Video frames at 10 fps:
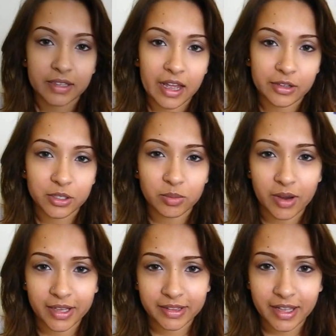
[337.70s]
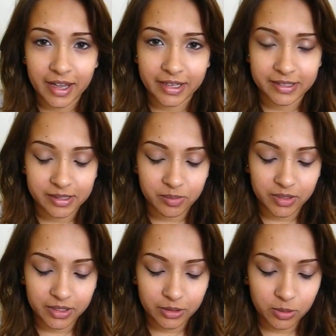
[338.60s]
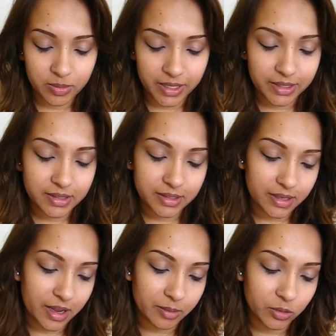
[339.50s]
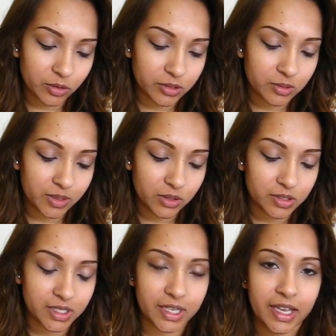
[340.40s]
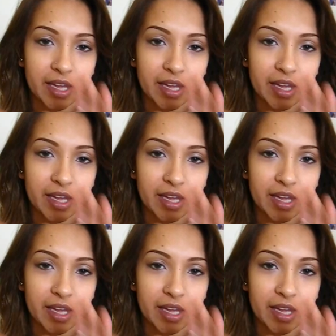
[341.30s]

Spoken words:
Now to brighten the eyes up a little bit, I'm going to be using